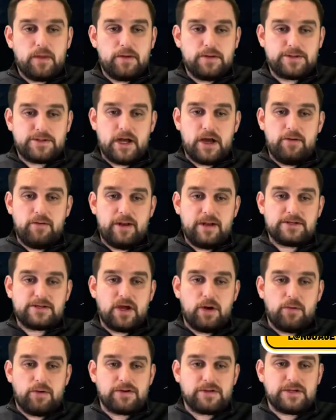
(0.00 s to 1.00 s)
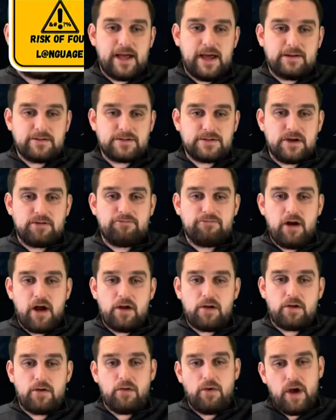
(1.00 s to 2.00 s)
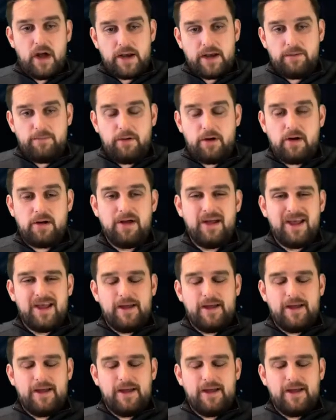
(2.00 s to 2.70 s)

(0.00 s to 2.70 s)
So let's go on to that. So rug or honeypot.